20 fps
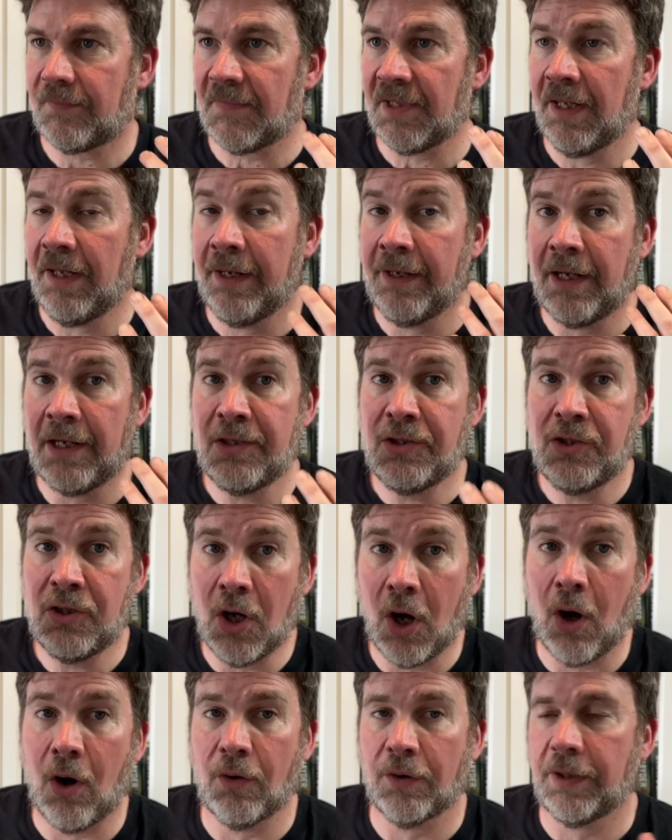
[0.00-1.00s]
and a
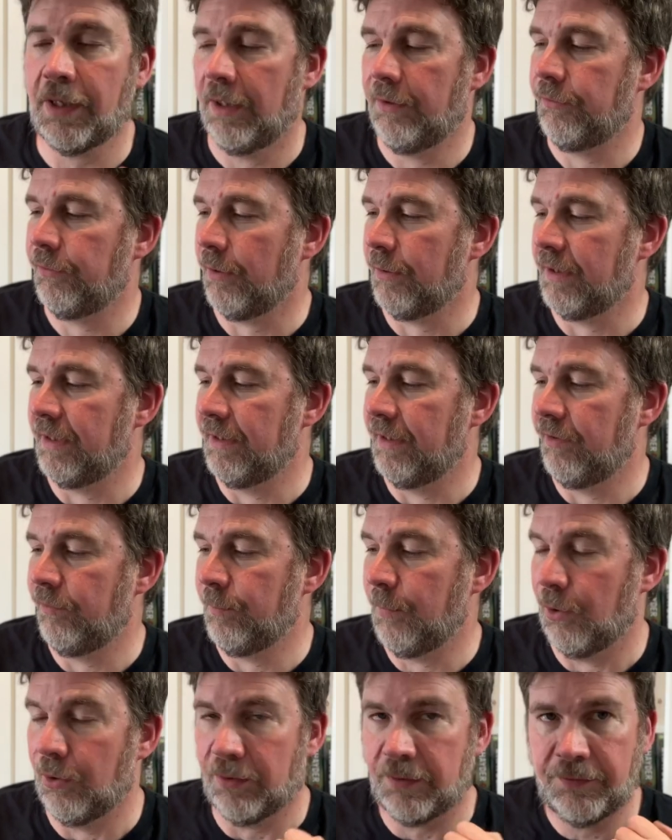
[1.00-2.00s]
lot goes on in this
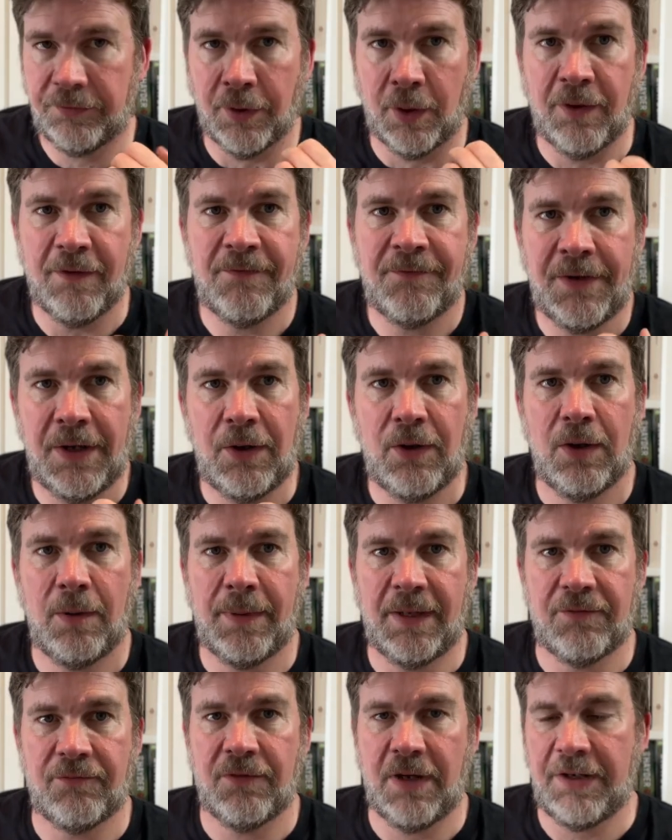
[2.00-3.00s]
book so it felt a
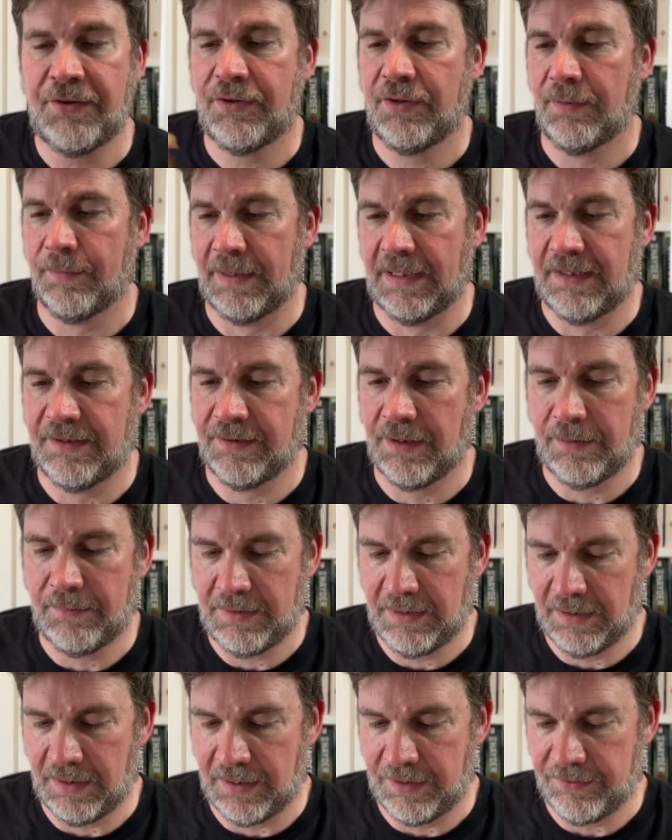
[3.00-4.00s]
bit rushed to me it's
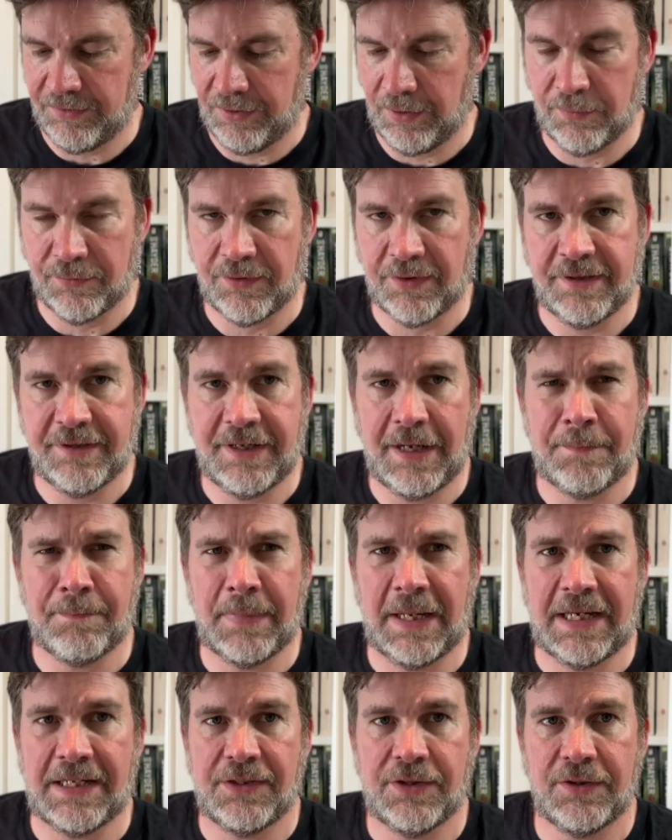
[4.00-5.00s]
only like 210
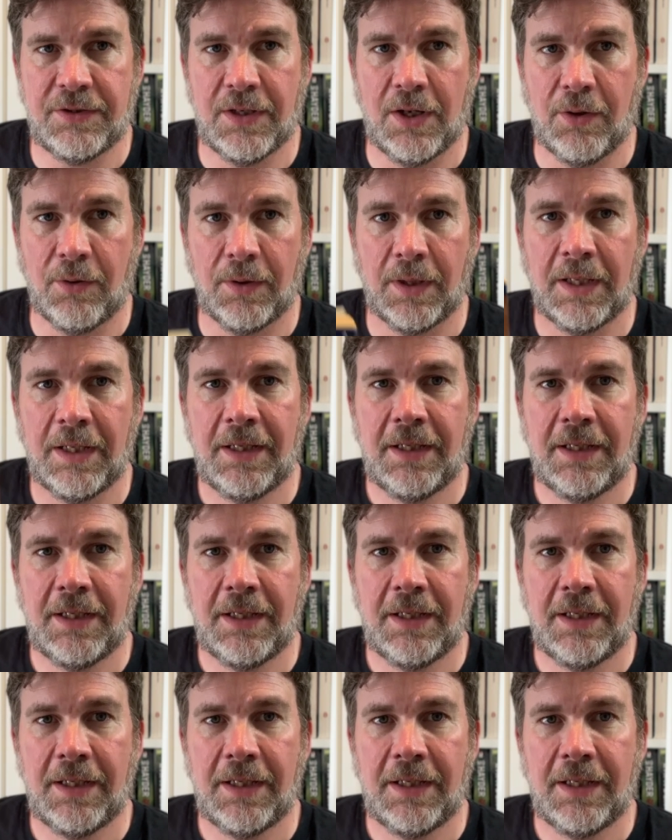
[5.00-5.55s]
pages long